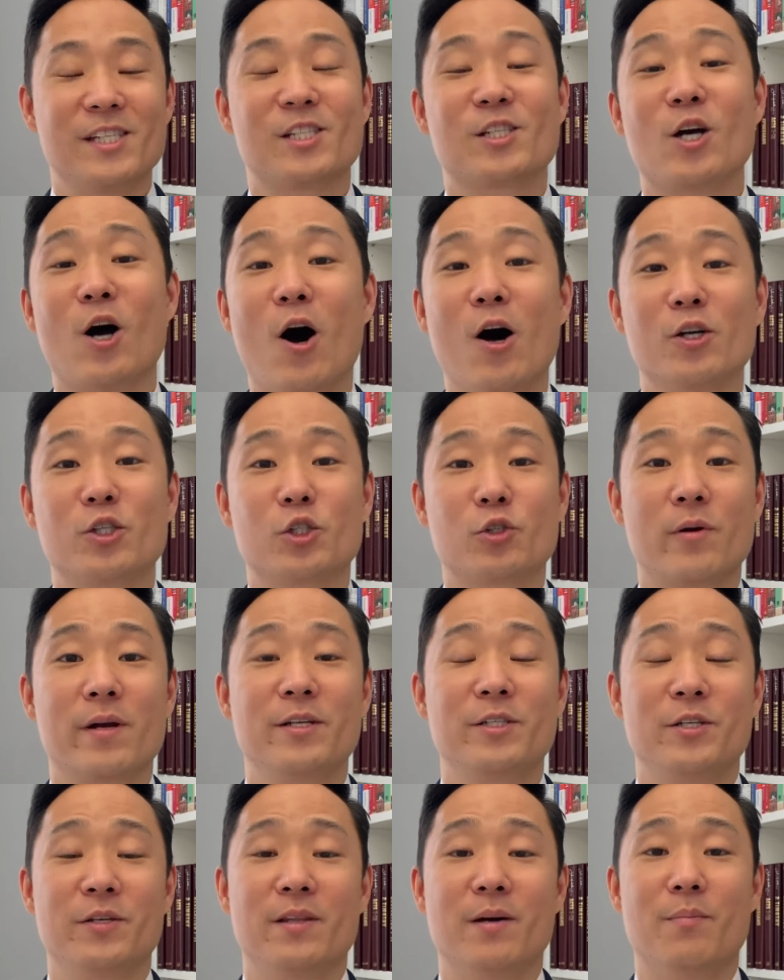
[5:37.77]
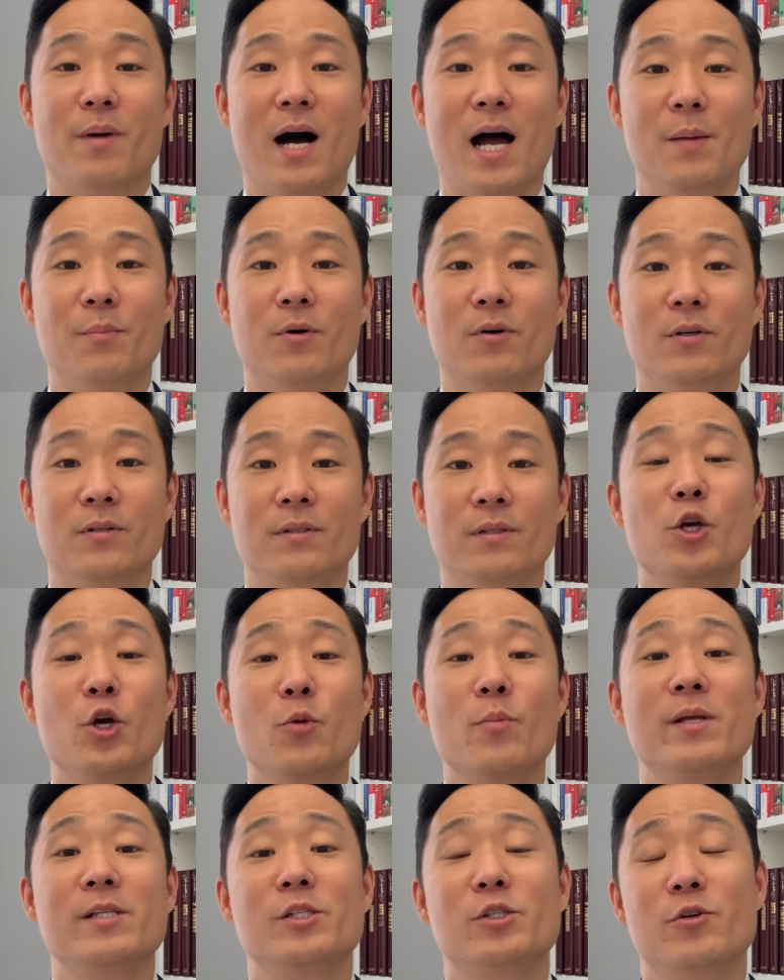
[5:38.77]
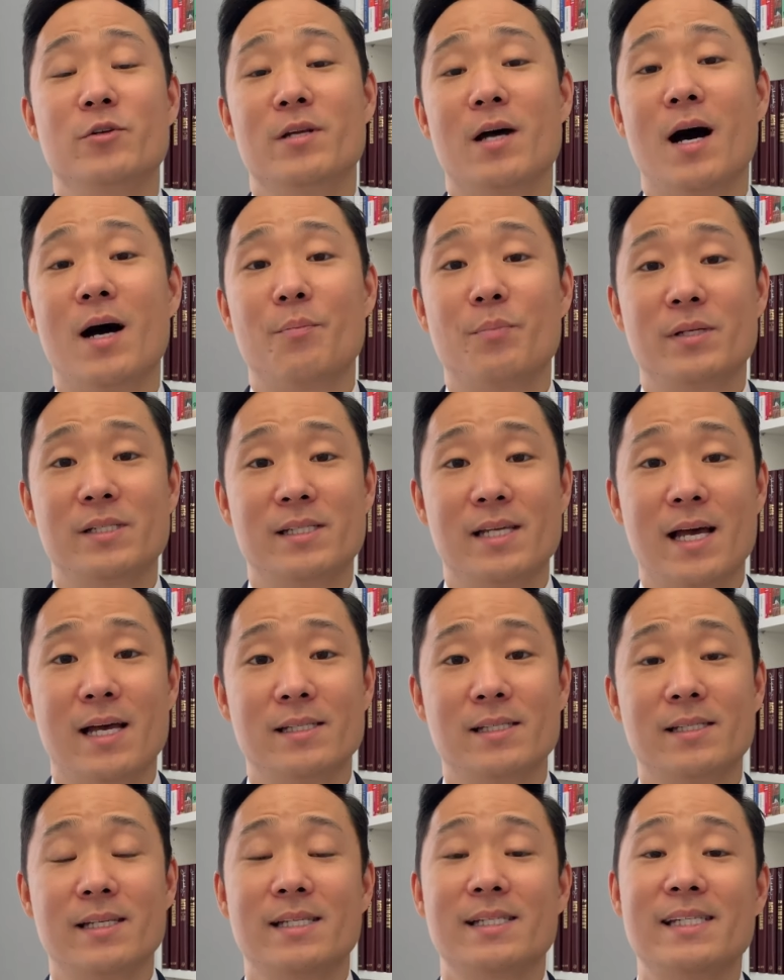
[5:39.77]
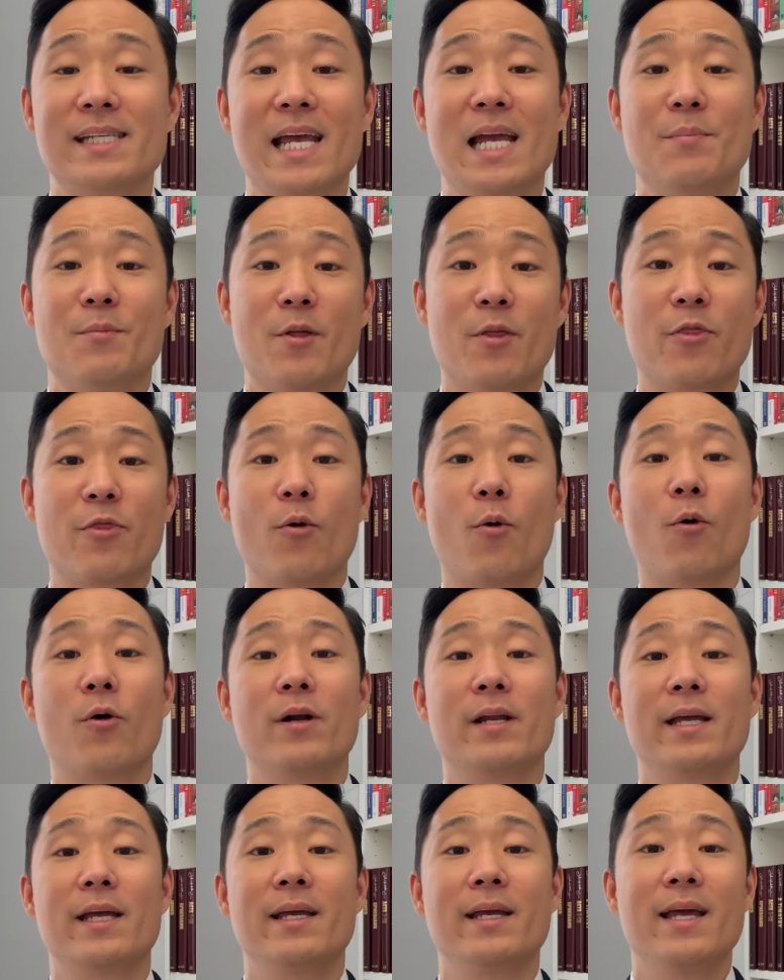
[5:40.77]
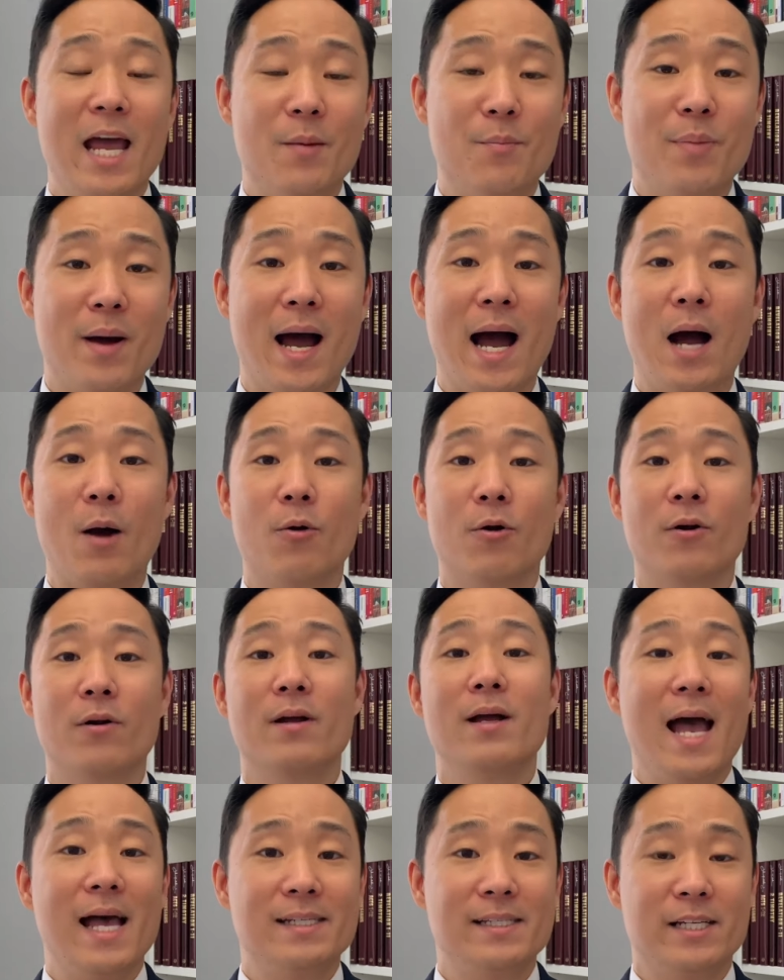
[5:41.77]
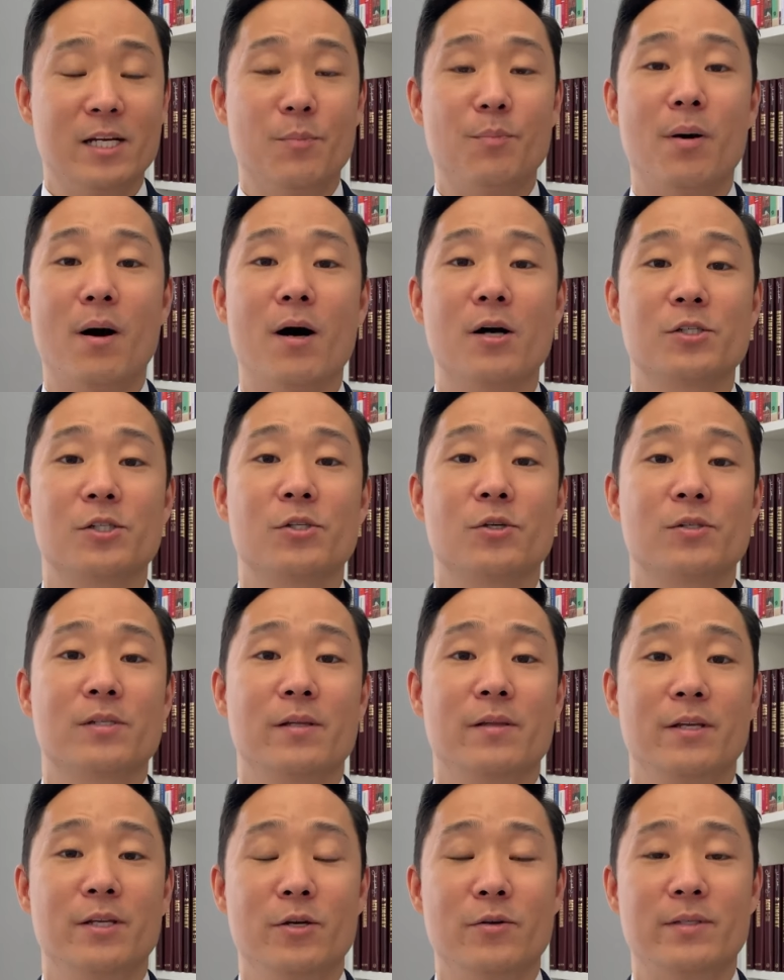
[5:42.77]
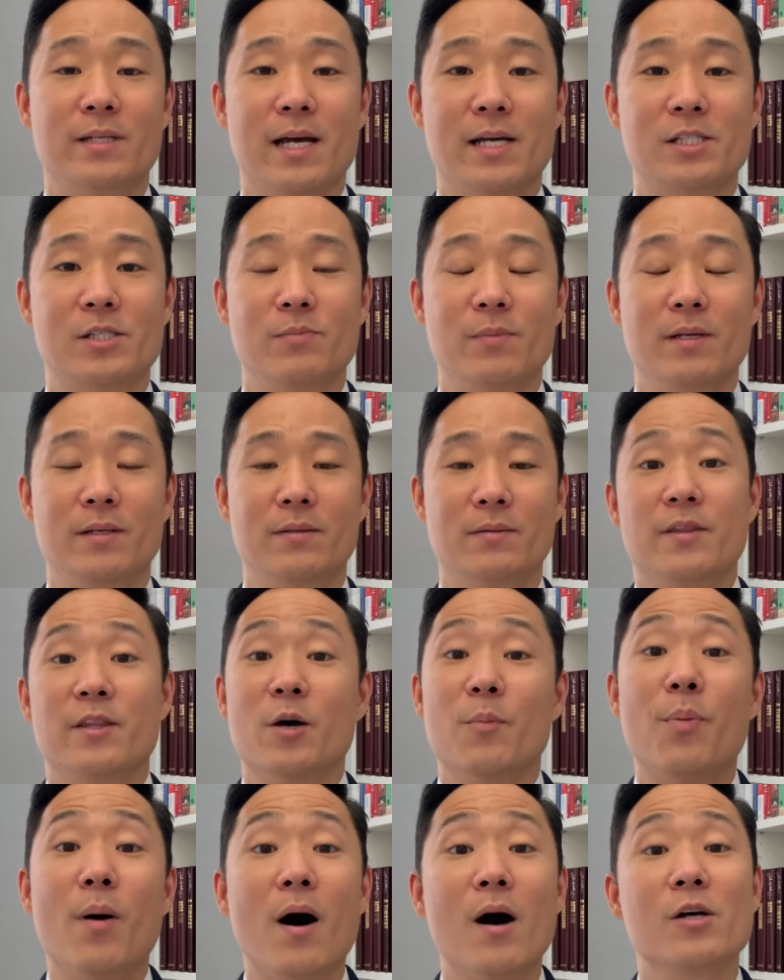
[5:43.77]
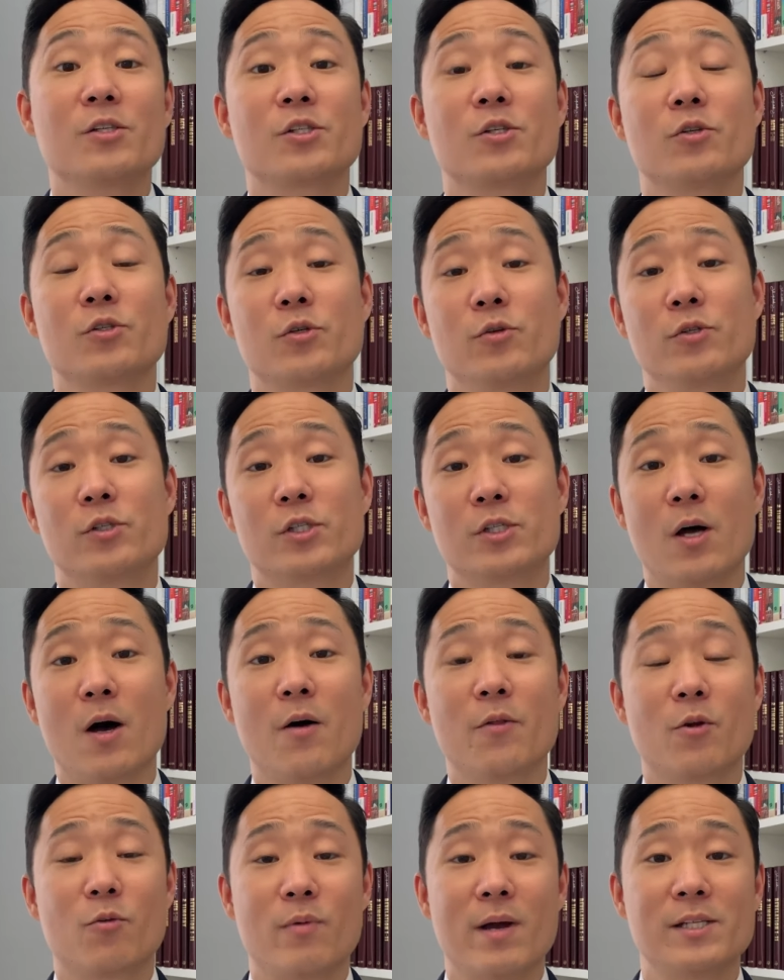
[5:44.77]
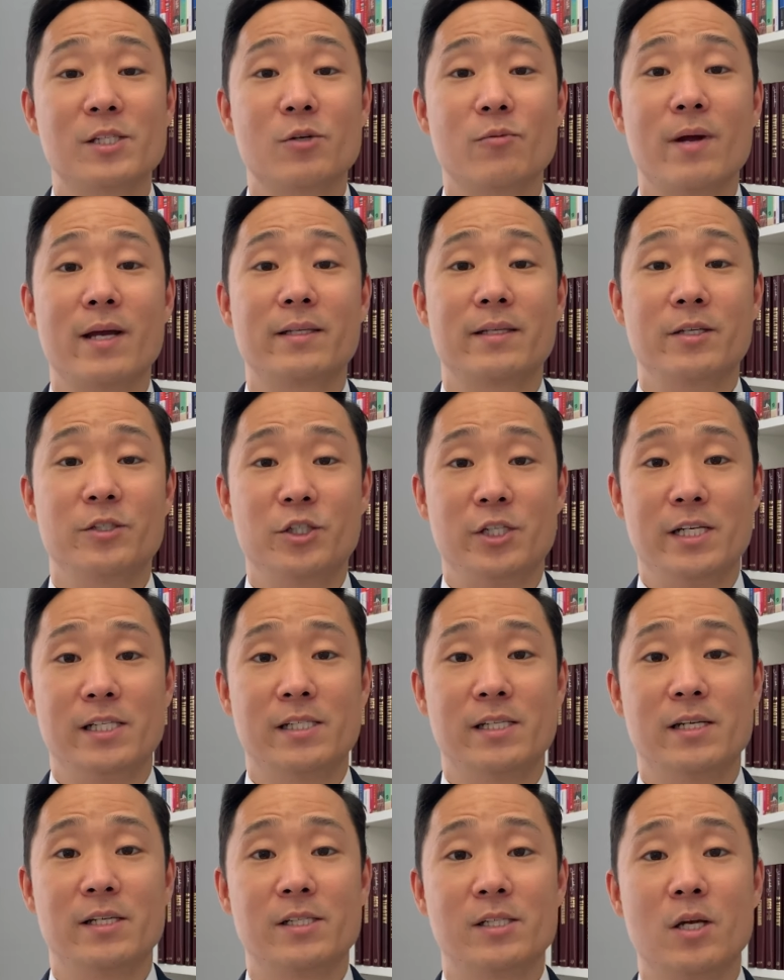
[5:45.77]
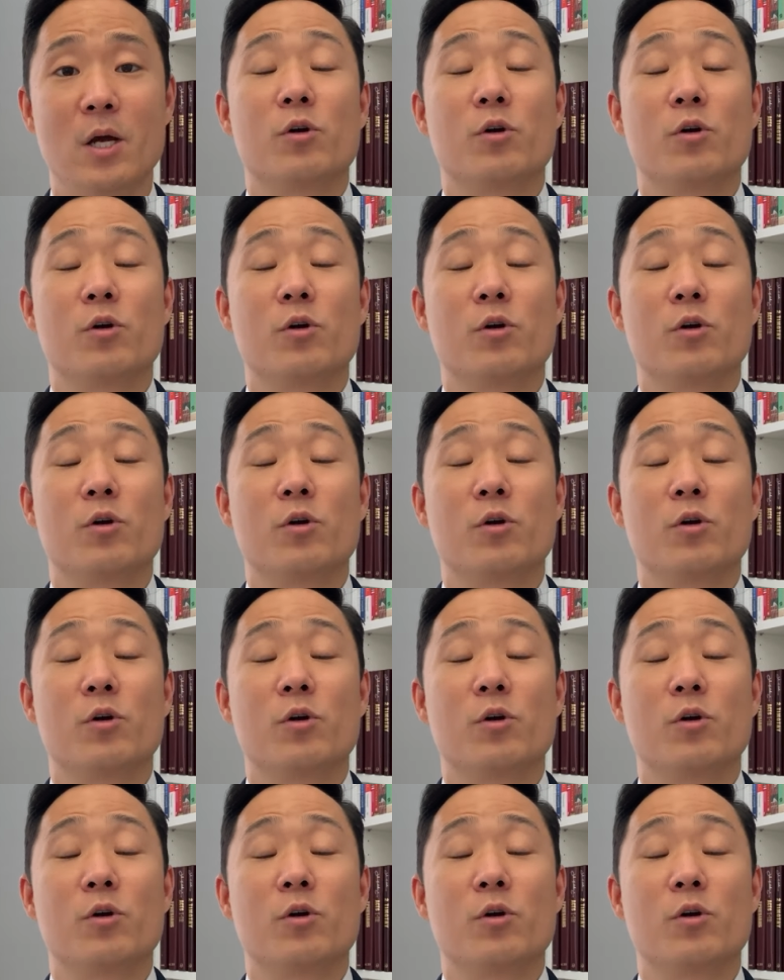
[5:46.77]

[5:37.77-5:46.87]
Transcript: is contrary to the Bible. Humans do not possess the same authority and power as the apostles in the New Testament. The apostles who saw the resurrected Jesus